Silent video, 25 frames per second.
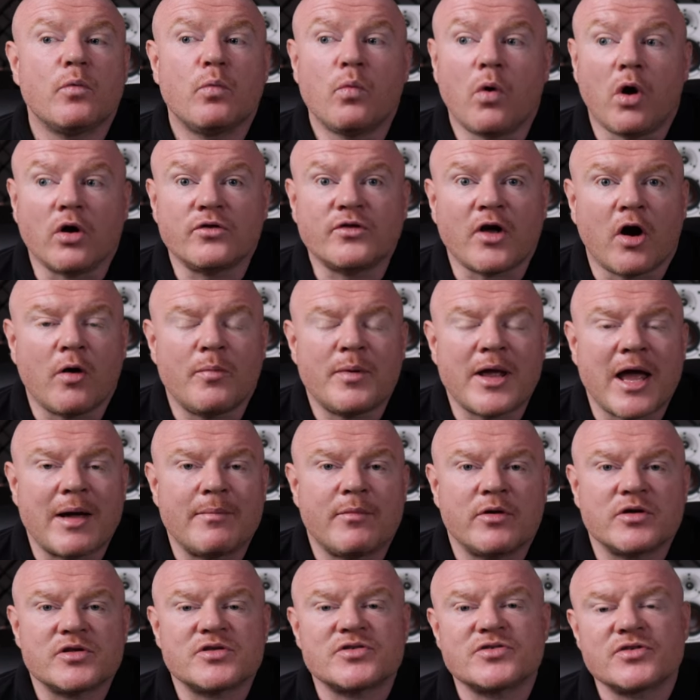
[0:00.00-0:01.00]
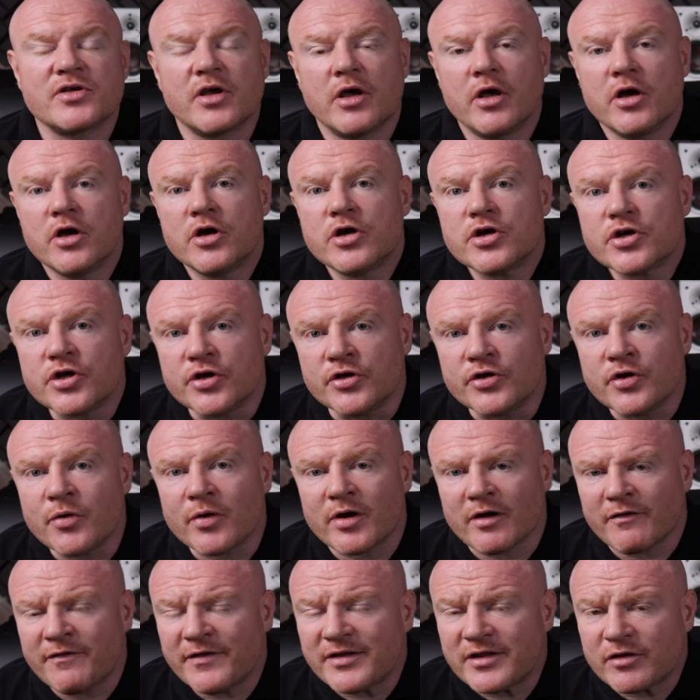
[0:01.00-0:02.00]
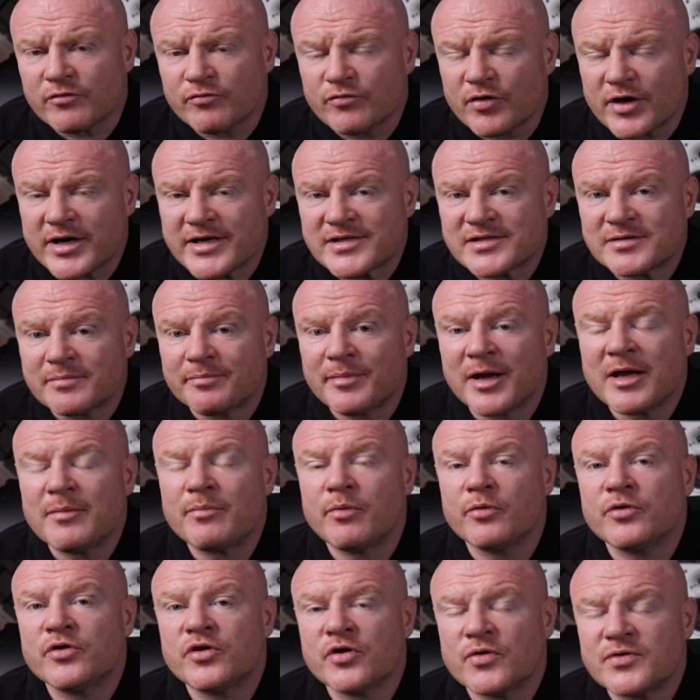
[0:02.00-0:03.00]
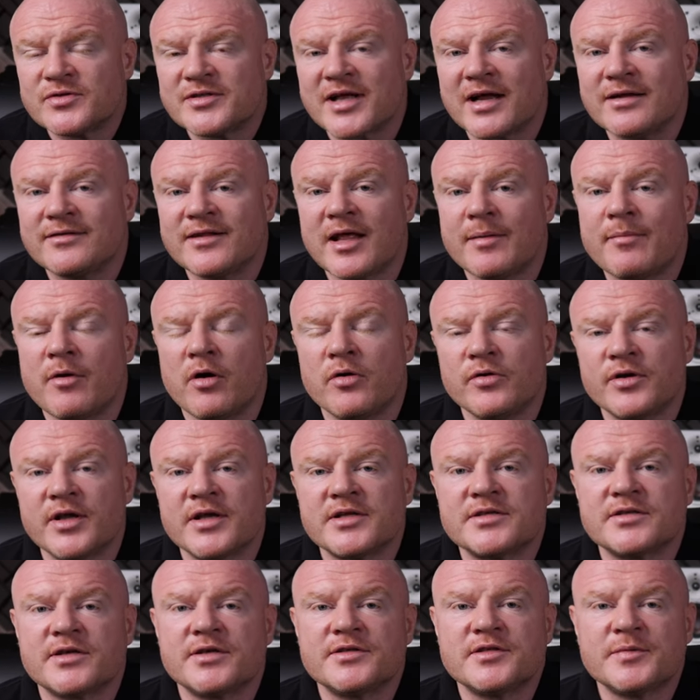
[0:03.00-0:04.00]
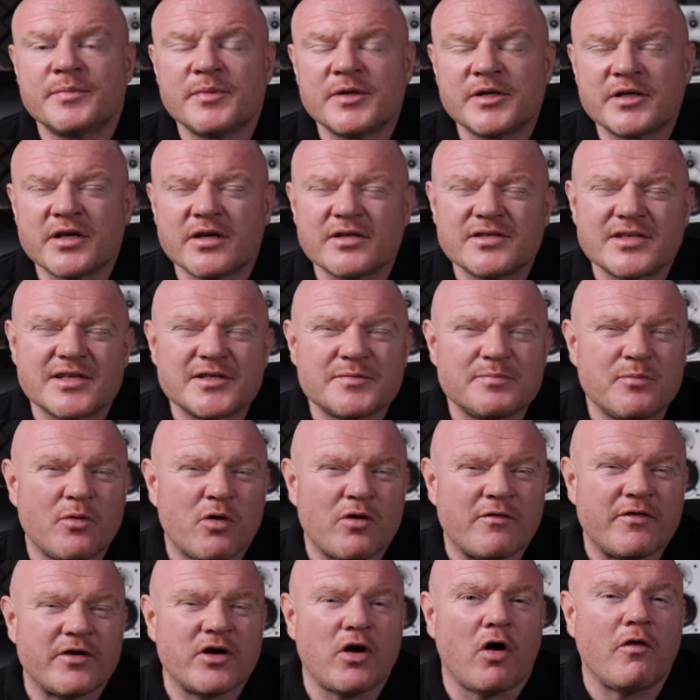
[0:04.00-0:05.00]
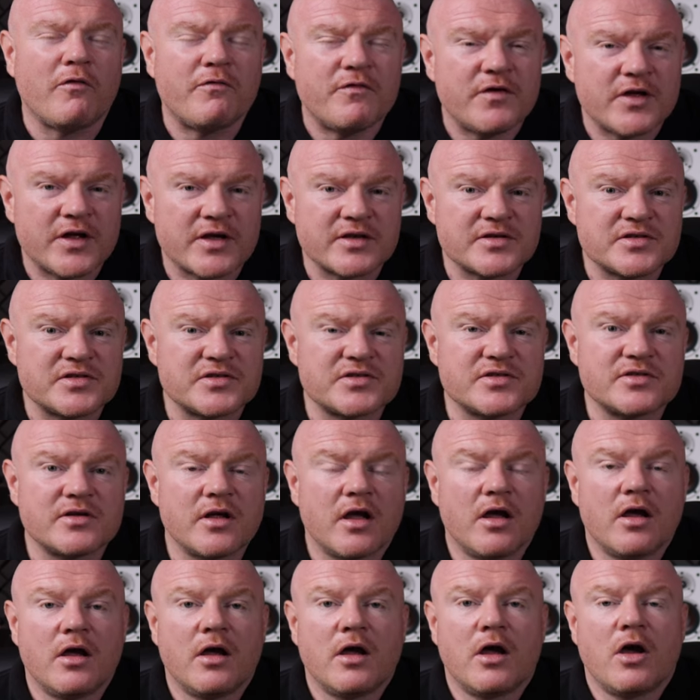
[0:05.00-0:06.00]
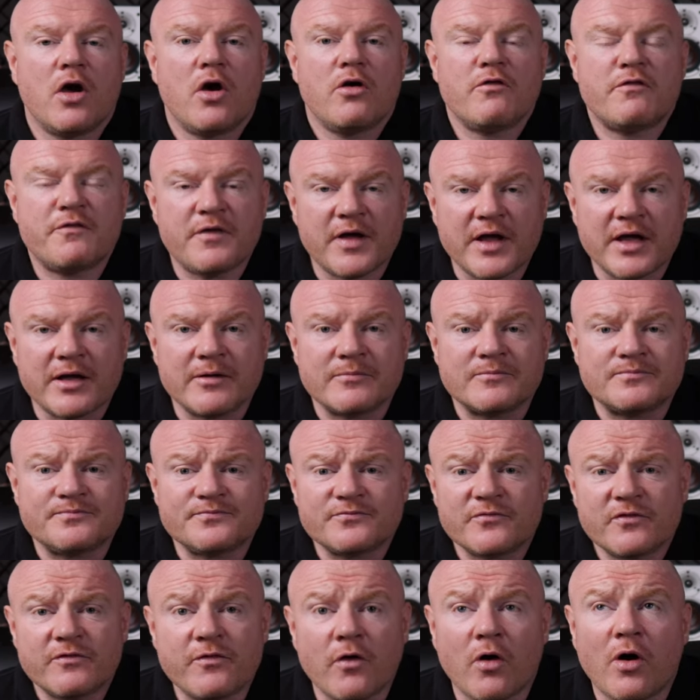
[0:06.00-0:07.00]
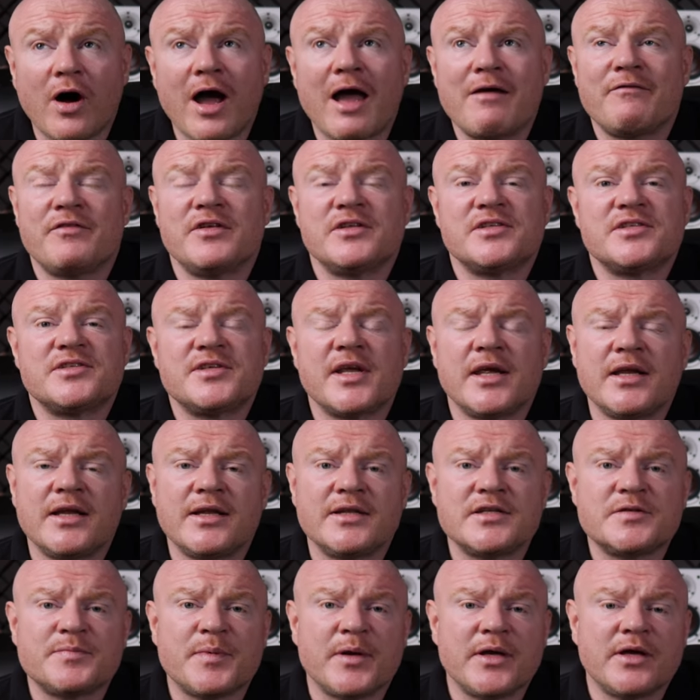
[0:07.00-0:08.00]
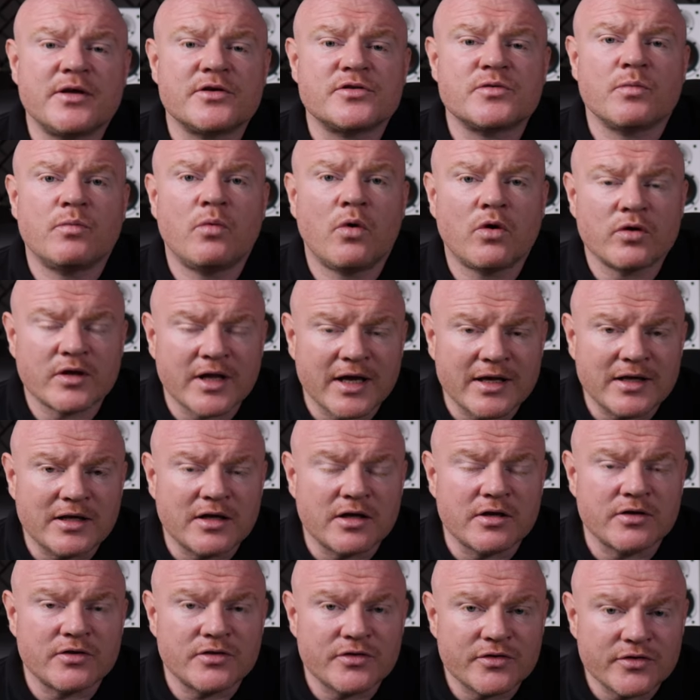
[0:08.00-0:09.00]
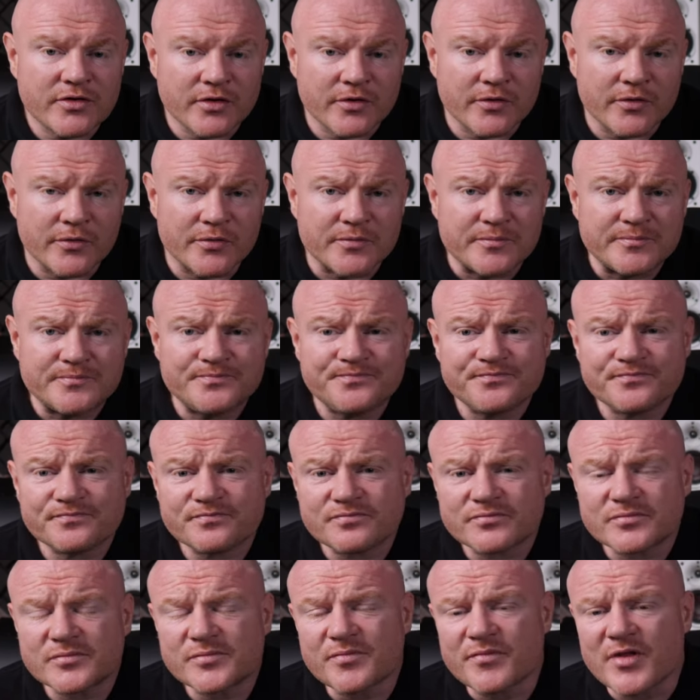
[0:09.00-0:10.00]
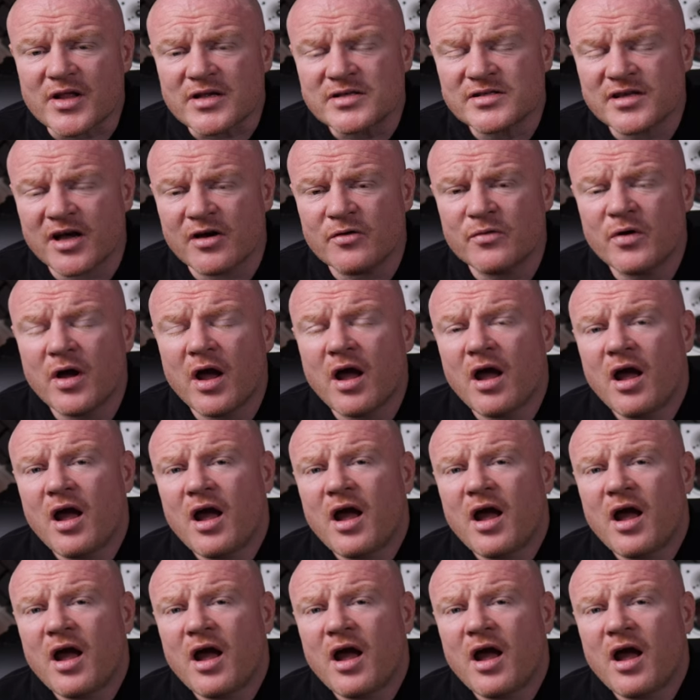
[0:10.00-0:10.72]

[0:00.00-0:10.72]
what Dolby Atmos can do. And I think the reason people use that demo disc is because it's more of an obvious thing for having ceiling speakers and what they can do. So